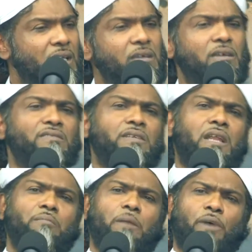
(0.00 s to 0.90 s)
He could have said,
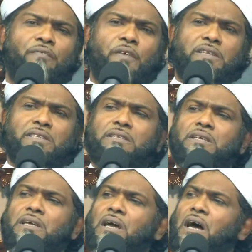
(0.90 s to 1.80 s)
I'm the Prophet.
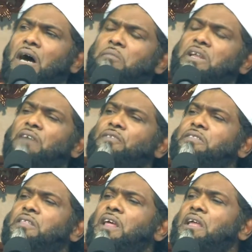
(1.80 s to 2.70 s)
I'm the
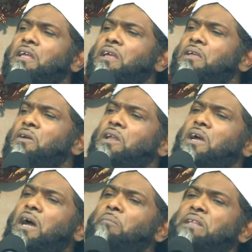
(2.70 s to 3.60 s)
everything. You got to
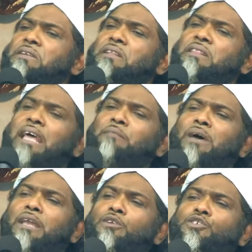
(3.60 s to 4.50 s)
come better than that,
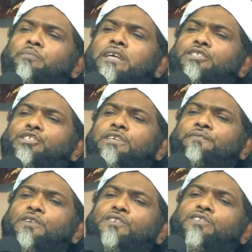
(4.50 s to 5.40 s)
man. You should be a
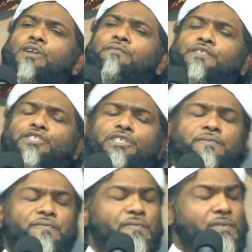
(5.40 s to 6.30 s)
chief or the son of a chief.